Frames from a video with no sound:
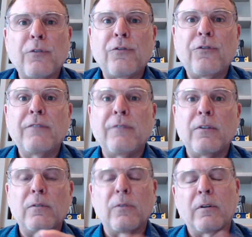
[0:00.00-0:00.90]

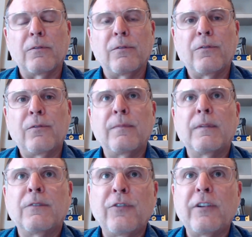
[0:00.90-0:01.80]
civil or
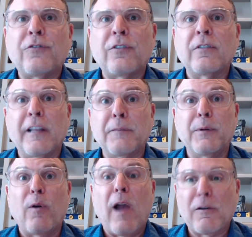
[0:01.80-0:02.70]
citizen-led
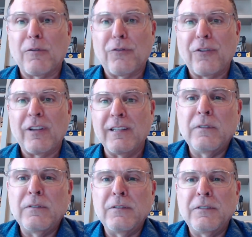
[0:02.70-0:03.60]

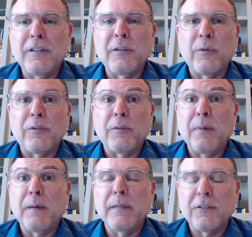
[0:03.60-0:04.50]
bureaucracy dealing with the
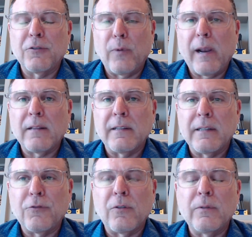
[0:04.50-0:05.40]
public
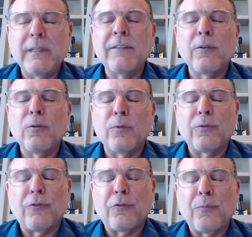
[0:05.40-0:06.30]
directly. So even though it
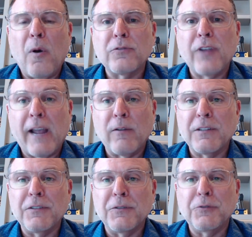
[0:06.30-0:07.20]
was a small town
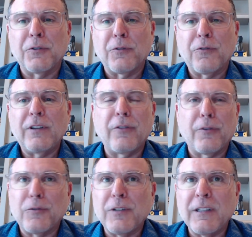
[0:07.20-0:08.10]
in New Jersey,
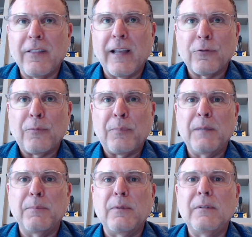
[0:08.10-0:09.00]
13,000
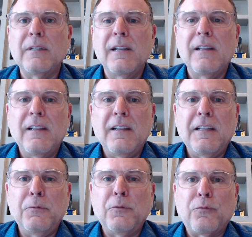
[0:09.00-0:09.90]
people,
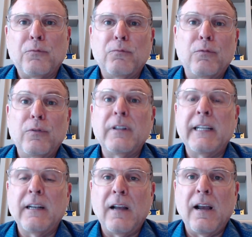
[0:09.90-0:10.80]
it was
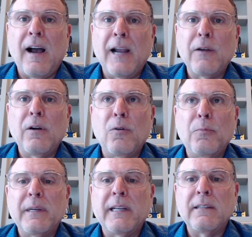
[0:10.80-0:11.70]
really an
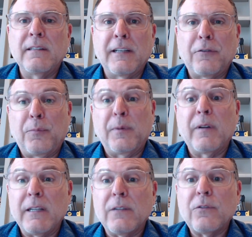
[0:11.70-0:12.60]
eye-opening
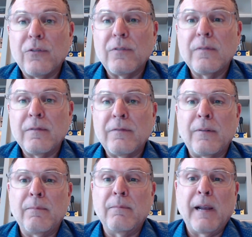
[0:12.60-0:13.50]
experience
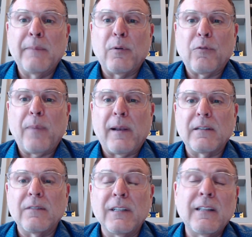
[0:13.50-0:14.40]
from my
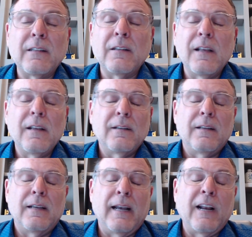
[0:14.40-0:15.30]
perspective.
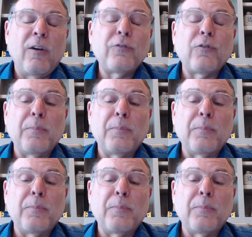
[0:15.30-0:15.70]
And I also